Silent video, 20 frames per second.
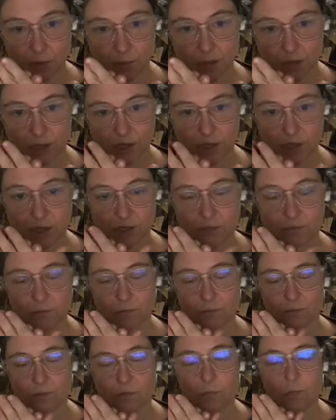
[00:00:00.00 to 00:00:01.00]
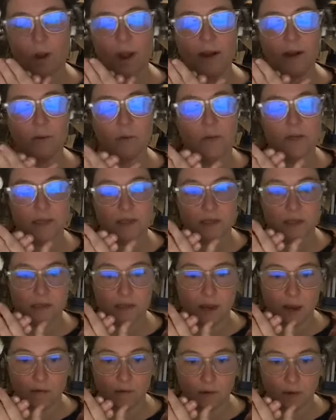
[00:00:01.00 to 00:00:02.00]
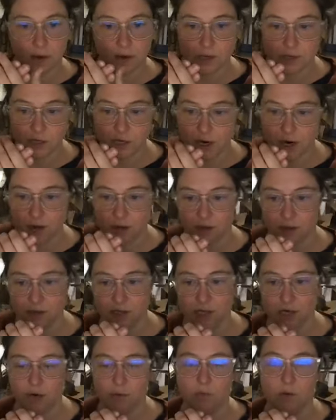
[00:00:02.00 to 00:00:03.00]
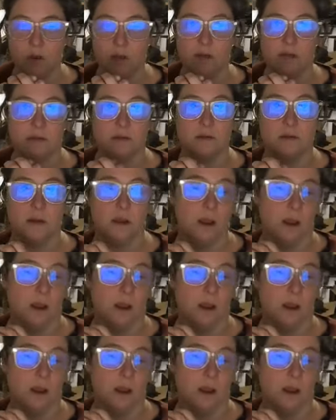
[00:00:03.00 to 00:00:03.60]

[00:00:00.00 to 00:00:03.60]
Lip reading: which when it was discovered in geology was